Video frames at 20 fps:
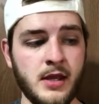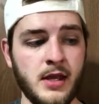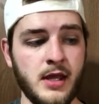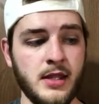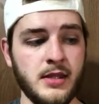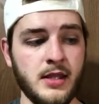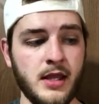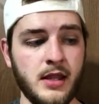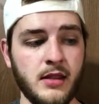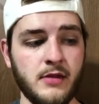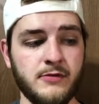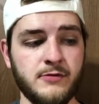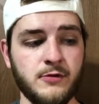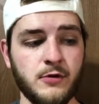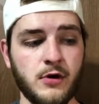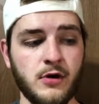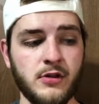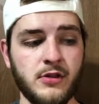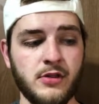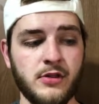And then in the
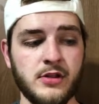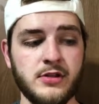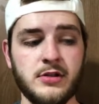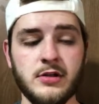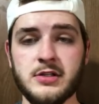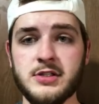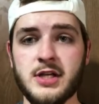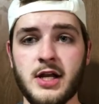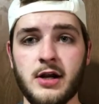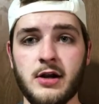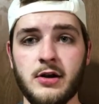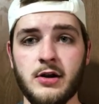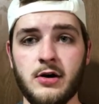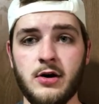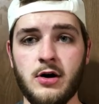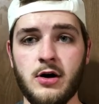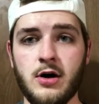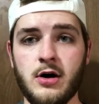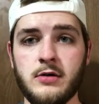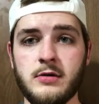4th, they took Darren
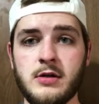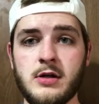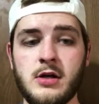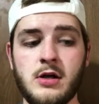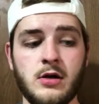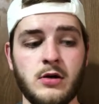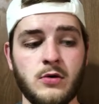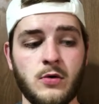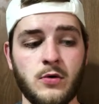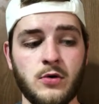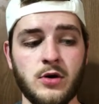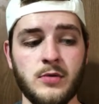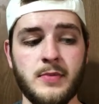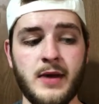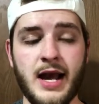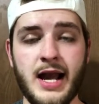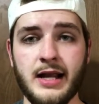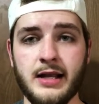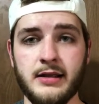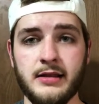Hall,
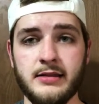cornerback.